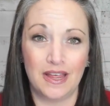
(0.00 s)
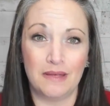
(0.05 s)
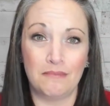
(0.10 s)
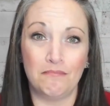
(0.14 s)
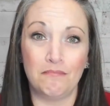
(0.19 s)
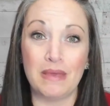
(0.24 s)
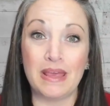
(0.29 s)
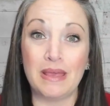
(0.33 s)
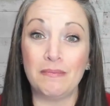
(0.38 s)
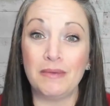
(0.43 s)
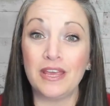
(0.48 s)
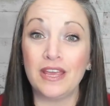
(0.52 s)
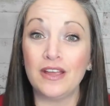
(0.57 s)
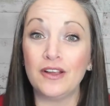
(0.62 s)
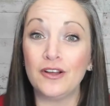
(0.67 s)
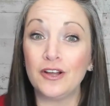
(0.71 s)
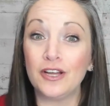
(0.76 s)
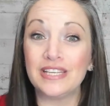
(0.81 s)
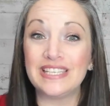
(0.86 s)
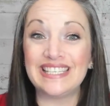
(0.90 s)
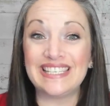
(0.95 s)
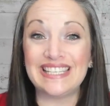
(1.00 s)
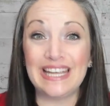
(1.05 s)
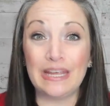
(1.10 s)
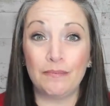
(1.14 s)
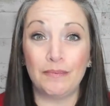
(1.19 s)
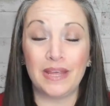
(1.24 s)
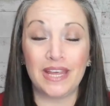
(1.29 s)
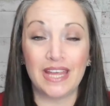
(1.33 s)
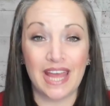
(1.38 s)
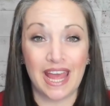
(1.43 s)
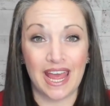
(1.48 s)
Maybe you're a
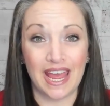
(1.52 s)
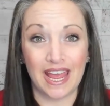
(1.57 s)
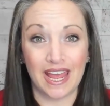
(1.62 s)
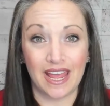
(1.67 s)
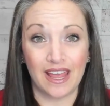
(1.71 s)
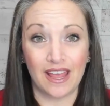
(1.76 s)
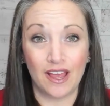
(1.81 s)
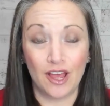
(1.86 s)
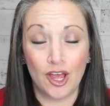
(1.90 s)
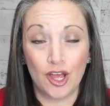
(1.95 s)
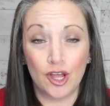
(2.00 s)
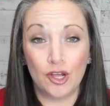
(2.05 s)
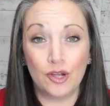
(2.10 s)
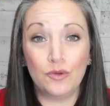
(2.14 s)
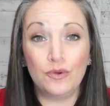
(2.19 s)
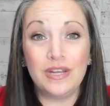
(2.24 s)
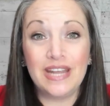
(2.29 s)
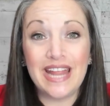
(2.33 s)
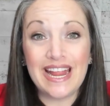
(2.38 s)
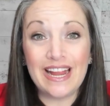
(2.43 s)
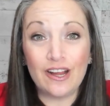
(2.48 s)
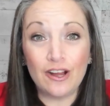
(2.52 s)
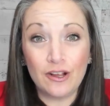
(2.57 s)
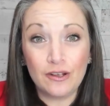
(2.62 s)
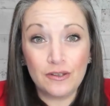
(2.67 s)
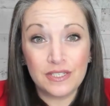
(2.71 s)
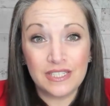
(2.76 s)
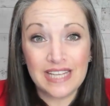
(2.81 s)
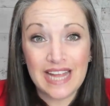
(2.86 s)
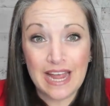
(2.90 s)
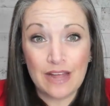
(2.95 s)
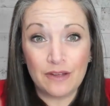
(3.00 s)
CPA who
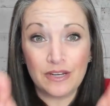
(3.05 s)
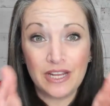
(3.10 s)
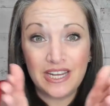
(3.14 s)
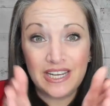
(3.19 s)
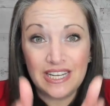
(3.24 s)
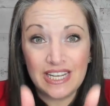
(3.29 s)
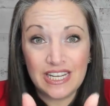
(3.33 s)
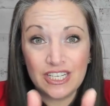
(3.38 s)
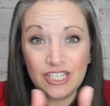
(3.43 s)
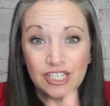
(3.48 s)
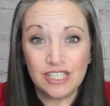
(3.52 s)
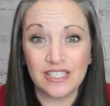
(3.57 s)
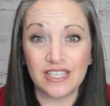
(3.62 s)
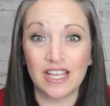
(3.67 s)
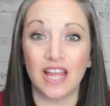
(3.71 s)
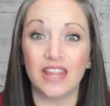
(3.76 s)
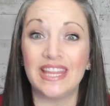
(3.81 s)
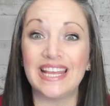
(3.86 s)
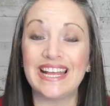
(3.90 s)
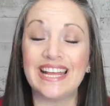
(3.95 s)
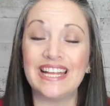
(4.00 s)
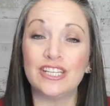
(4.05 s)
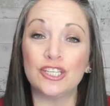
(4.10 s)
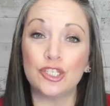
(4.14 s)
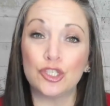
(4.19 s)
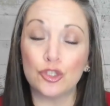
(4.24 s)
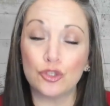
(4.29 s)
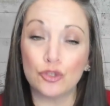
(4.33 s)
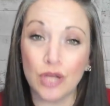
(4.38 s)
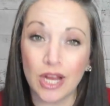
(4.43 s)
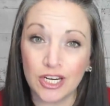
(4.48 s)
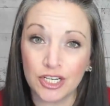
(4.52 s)
narrows down and niches on the
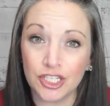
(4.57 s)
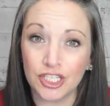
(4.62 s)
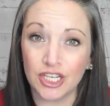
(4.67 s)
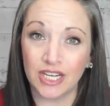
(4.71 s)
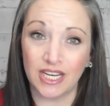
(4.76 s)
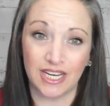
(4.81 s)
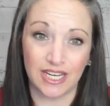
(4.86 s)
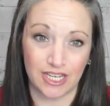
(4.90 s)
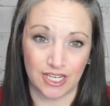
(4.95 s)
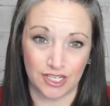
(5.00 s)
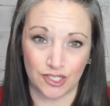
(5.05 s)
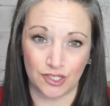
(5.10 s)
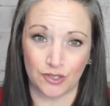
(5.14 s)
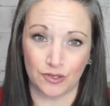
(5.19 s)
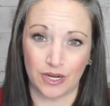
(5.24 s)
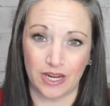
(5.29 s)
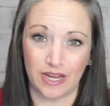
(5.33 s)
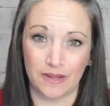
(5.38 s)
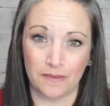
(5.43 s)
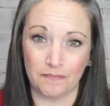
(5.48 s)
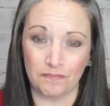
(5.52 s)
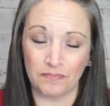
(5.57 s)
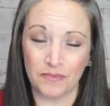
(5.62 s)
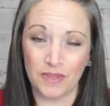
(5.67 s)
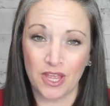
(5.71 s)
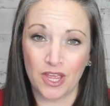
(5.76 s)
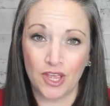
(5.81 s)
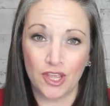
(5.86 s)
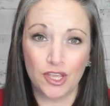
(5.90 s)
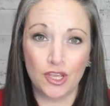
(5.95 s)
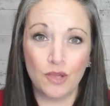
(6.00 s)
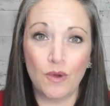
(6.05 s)
construction industry.
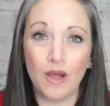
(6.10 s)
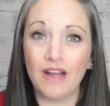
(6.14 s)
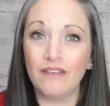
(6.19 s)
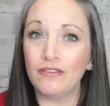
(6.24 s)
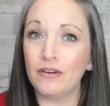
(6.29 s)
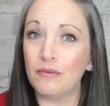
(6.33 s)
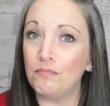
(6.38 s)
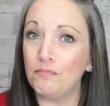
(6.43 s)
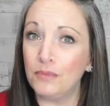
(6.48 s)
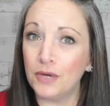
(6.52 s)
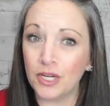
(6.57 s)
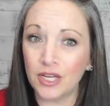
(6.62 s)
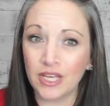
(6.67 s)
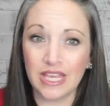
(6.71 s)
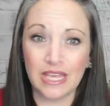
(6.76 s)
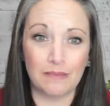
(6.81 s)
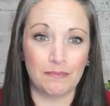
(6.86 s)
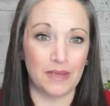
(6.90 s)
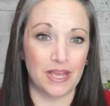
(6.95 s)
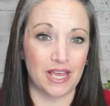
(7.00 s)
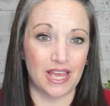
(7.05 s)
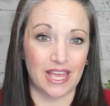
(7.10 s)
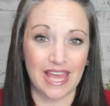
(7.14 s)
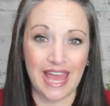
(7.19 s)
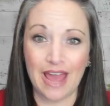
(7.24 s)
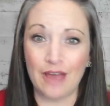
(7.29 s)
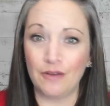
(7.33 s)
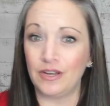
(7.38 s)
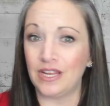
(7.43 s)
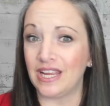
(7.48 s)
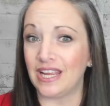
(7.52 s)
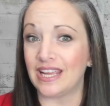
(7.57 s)
You offer bookkeeping,
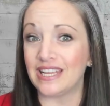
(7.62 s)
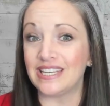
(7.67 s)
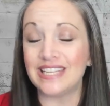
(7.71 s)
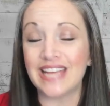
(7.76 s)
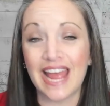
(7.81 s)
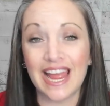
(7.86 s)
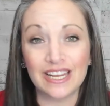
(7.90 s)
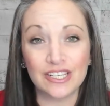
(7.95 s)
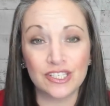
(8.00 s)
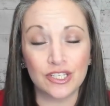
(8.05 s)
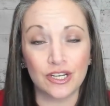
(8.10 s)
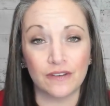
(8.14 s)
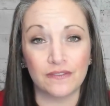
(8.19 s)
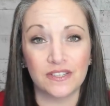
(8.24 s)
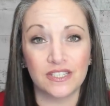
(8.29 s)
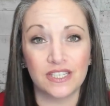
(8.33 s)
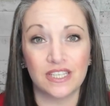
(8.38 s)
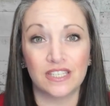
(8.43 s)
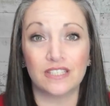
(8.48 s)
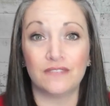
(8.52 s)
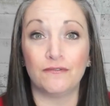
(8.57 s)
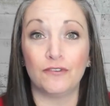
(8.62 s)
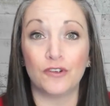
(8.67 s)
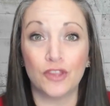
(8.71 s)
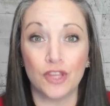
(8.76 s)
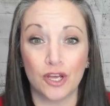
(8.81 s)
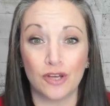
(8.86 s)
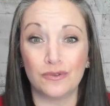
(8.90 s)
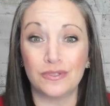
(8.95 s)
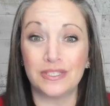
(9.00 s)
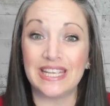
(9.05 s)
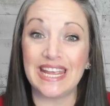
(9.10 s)
accounting, and tax services for
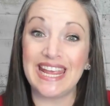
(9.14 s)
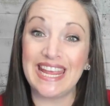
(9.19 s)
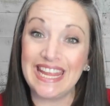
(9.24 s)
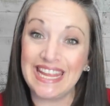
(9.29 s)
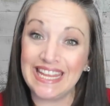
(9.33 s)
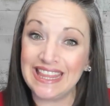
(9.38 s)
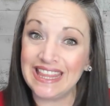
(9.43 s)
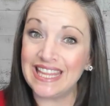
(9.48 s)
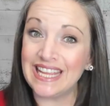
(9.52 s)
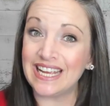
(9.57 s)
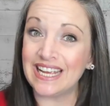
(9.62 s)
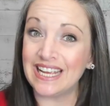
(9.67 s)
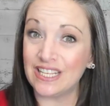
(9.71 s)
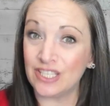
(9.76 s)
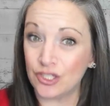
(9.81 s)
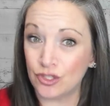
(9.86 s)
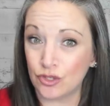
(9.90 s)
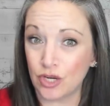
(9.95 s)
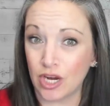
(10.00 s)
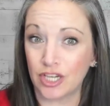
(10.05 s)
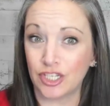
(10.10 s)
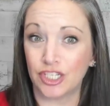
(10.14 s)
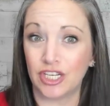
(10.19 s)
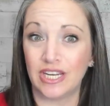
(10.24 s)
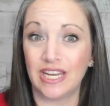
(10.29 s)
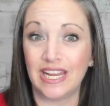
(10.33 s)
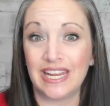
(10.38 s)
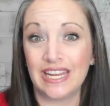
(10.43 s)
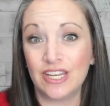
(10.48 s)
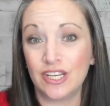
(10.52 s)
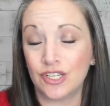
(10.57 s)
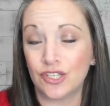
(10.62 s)
those in the construction
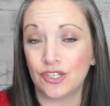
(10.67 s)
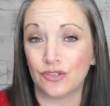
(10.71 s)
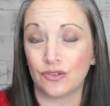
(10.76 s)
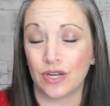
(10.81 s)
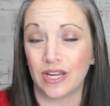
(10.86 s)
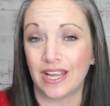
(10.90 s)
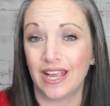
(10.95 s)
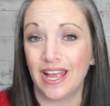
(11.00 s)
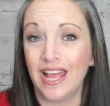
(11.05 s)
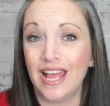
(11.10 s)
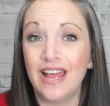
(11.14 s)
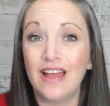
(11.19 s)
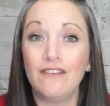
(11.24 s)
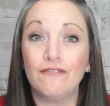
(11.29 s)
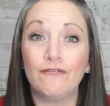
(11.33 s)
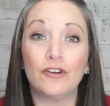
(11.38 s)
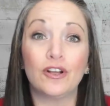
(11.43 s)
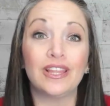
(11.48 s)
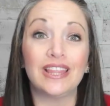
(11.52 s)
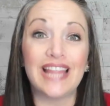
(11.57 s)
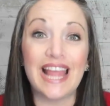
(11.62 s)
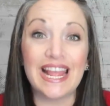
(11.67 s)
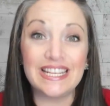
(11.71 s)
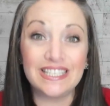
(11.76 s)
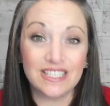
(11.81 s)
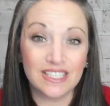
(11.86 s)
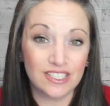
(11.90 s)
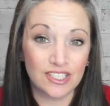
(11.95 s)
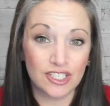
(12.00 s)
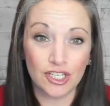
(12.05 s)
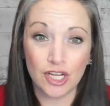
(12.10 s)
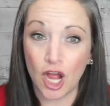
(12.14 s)
industry, for
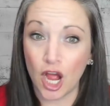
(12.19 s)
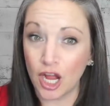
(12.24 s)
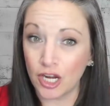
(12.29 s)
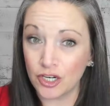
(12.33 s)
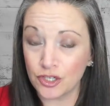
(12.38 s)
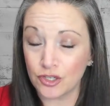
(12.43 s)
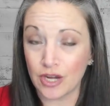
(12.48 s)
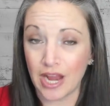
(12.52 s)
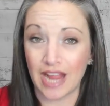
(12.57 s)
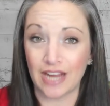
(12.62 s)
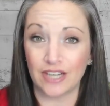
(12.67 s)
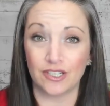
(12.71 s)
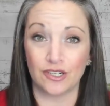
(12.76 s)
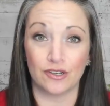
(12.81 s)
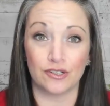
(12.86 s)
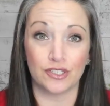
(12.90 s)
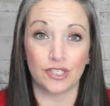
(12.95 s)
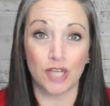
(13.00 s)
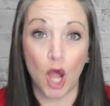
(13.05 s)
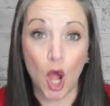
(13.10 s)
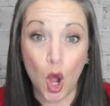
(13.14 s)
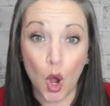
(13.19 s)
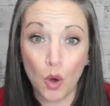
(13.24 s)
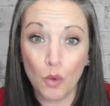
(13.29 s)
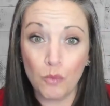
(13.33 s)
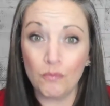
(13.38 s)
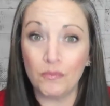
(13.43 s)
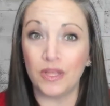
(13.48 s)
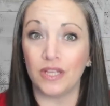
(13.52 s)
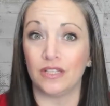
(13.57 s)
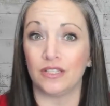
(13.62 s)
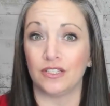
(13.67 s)
licensed contractors,
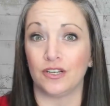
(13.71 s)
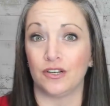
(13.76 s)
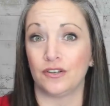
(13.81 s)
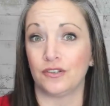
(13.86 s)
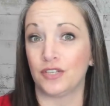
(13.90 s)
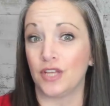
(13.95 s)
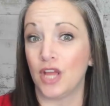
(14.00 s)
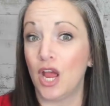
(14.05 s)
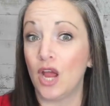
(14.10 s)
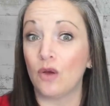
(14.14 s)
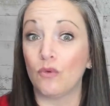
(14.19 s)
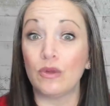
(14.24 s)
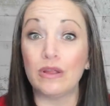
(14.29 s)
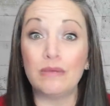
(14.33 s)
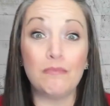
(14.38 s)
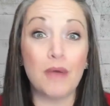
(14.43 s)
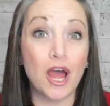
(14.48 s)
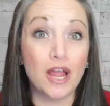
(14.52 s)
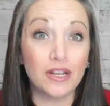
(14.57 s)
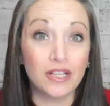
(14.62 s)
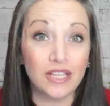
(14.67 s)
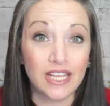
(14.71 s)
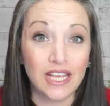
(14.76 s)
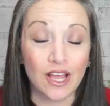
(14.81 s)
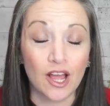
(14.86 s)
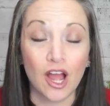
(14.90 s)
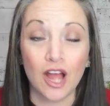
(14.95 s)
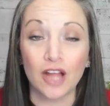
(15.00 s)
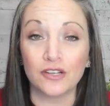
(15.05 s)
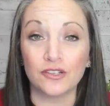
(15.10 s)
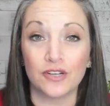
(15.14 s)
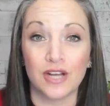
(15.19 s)
home builders, remodeling
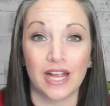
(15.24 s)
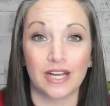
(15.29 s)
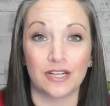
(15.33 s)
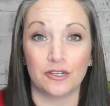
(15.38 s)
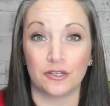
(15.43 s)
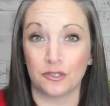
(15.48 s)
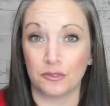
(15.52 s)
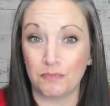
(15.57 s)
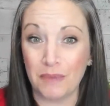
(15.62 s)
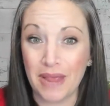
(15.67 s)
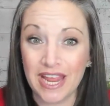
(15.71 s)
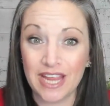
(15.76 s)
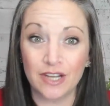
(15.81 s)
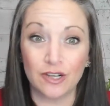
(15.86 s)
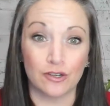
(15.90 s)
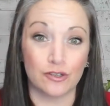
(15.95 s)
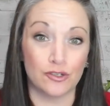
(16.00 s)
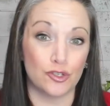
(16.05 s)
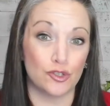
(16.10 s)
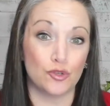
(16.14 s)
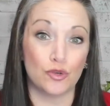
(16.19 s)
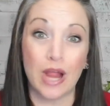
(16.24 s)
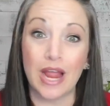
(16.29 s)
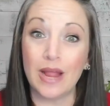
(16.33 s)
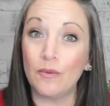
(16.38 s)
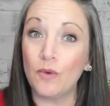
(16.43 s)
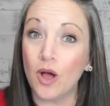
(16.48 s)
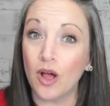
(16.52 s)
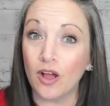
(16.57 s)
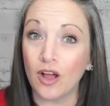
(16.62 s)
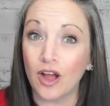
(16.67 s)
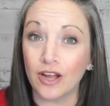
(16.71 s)
contractors, painters,
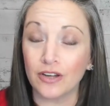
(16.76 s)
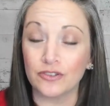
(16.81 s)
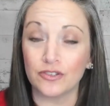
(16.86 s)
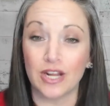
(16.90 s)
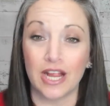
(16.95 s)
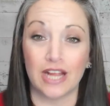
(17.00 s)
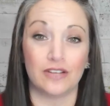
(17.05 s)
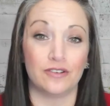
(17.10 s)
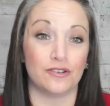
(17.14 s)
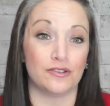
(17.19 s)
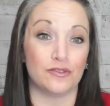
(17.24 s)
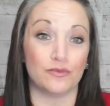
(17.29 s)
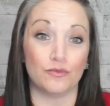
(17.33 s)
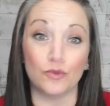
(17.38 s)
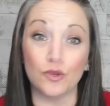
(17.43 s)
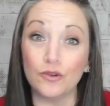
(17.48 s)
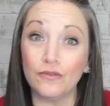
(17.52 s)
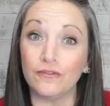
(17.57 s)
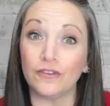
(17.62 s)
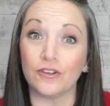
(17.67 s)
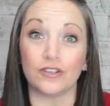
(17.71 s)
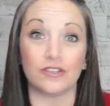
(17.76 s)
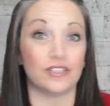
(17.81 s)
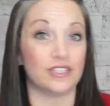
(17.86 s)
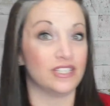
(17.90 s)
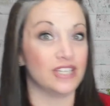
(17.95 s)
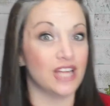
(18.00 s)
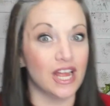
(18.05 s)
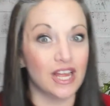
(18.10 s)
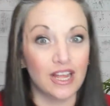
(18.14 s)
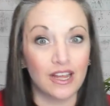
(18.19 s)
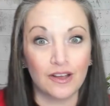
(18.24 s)
drywall contractors, roofers,
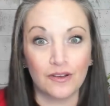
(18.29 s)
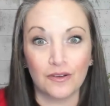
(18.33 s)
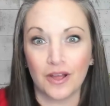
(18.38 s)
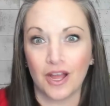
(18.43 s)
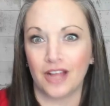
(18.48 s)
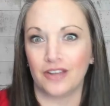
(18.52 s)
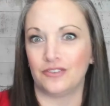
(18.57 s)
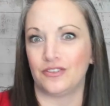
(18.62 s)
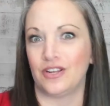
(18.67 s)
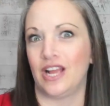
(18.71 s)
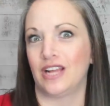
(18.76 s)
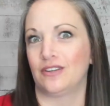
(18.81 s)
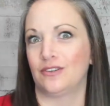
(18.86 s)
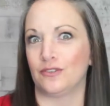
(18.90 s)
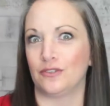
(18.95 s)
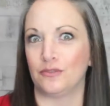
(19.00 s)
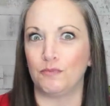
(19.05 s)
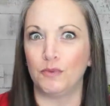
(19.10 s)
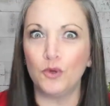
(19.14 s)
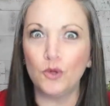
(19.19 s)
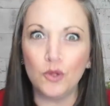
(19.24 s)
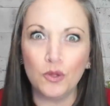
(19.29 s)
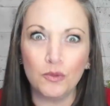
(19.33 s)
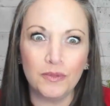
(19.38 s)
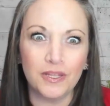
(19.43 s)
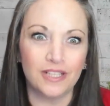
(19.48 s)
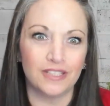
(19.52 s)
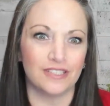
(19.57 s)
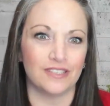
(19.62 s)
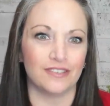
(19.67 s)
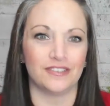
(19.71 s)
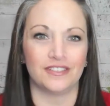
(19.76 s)
stucco contractors, pool
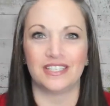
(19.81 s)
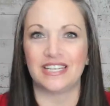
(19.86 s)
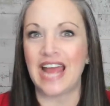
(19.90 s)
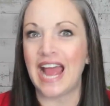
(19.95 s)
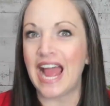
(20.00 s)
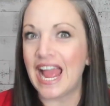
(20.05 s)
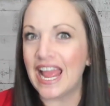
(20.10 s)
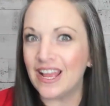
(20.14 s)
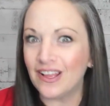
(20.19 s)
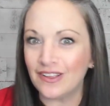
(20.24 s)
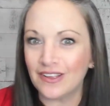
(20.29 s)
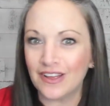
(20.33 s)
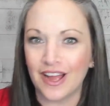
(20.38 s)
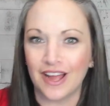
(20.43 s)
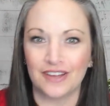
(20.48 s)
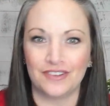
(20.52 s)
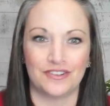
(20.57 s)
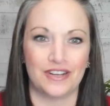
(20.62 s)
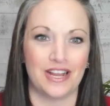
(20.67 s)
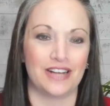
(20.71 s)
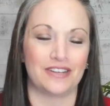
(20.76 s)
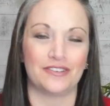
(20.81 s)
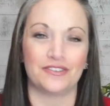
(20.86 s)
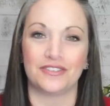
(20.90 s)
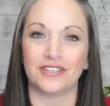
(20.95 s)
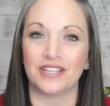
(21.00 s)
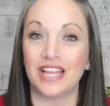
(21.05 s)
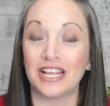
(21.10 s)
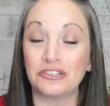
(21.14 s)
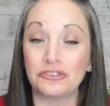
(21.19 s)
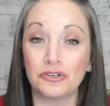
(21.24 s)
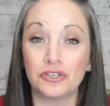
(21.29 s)
builders, tile contractors,
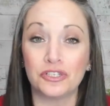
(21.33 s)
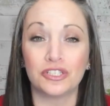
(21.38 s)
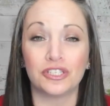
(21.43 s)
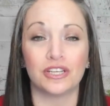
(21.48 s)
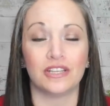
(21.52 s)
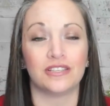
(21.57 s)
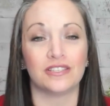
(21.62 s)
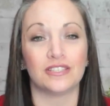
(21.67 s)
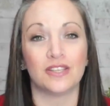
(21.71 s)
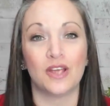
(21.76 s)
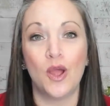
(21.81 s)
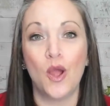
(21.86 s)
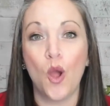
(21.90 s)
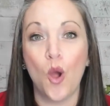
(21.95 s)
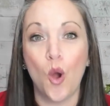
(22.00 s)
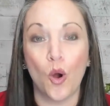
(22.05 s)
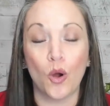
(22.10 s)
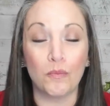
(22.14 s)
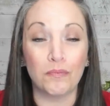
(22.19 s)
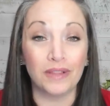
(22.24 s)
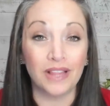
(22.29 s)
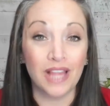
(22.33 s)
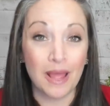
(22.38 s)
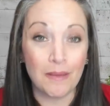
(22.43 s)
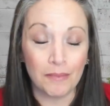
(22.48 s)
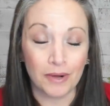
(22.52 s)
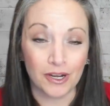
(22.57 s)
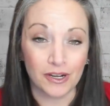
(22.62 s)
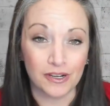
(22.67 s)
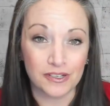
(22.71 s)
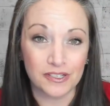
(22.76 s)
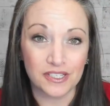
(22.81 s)
electricians, or
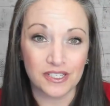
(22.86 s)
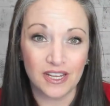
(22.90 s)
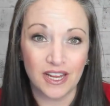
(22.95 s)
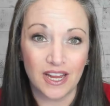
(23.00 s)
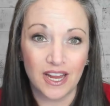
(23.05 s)
plumbers.